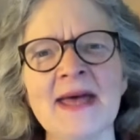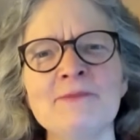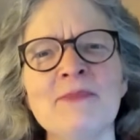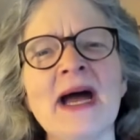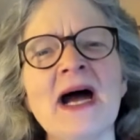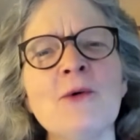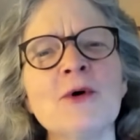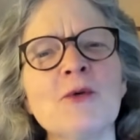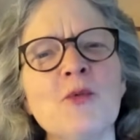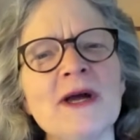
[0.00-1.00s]
and
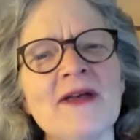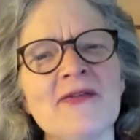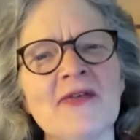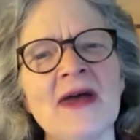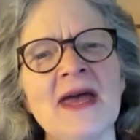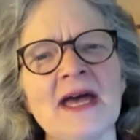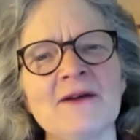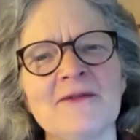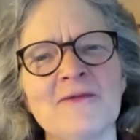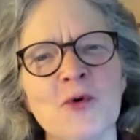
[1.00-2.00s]
power with
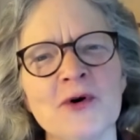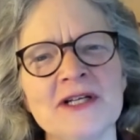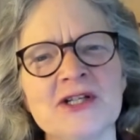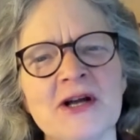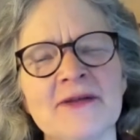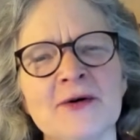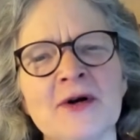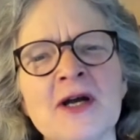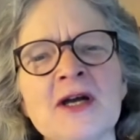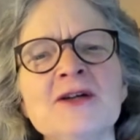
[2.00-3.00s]
and for each
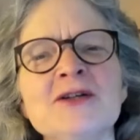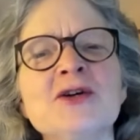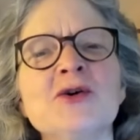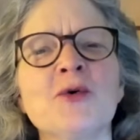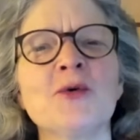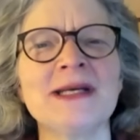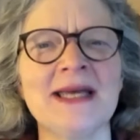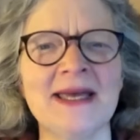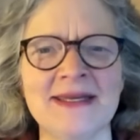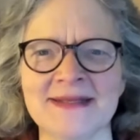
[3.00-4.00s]
other to
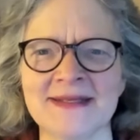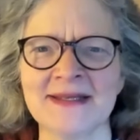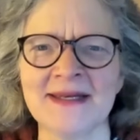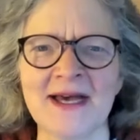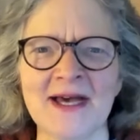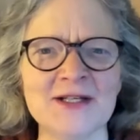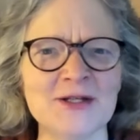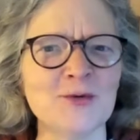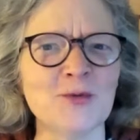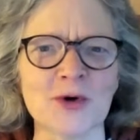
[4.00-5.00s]
create a
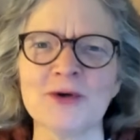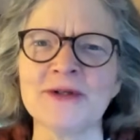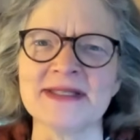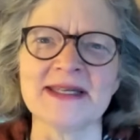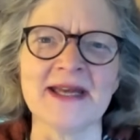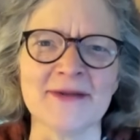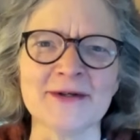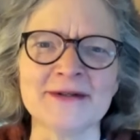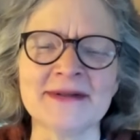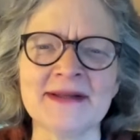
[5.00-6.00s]
new world
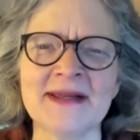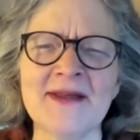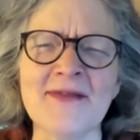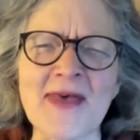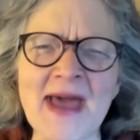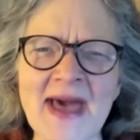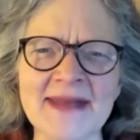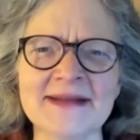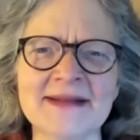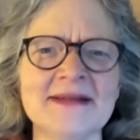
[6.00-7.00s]
together.
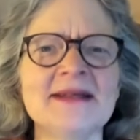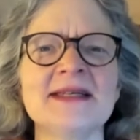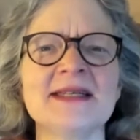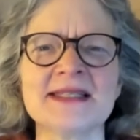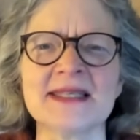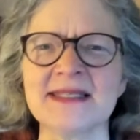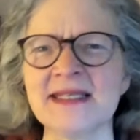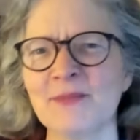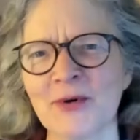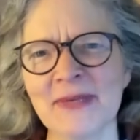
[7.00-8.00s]
That is the
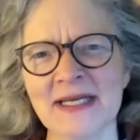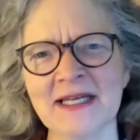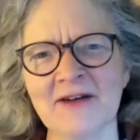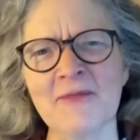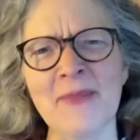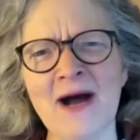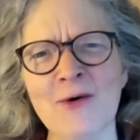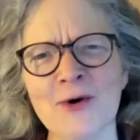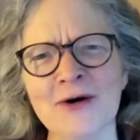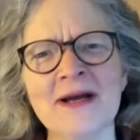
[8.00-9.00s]
deeper meaning of
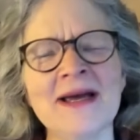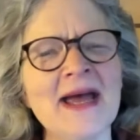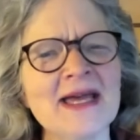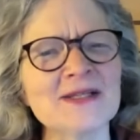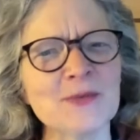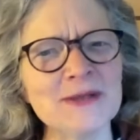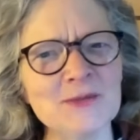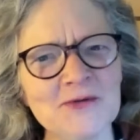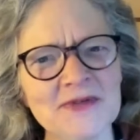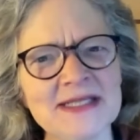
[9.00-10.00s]
power as we
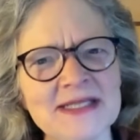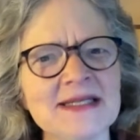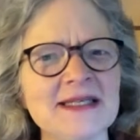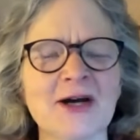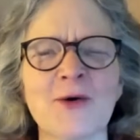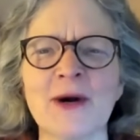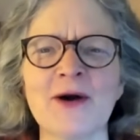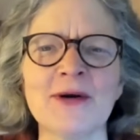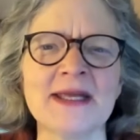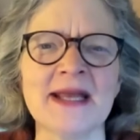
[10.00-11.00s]
move into the
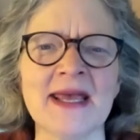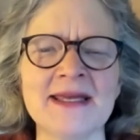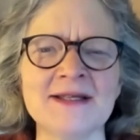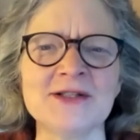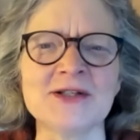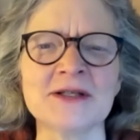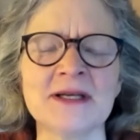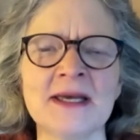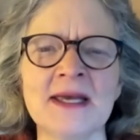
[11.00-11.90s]
Aquarian age.